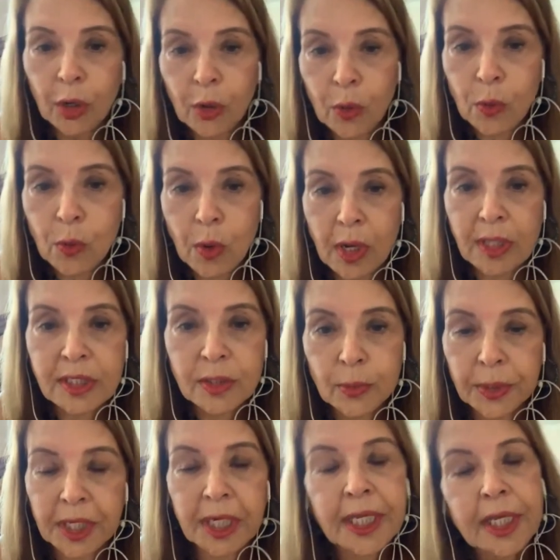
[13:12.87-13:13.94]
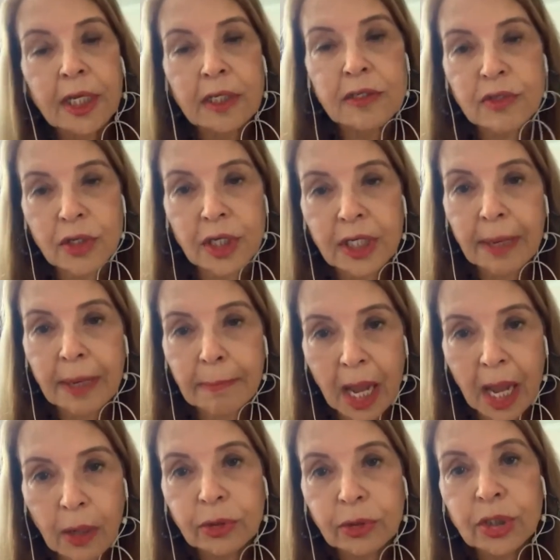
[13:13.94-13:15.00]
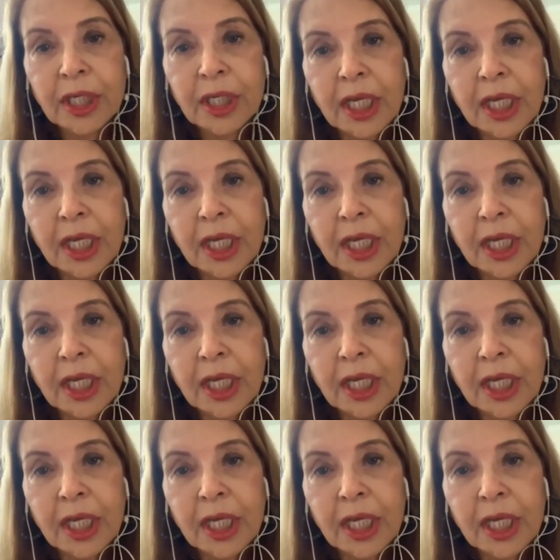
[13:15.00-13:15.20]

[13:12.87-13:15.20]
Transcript: who was really concerned about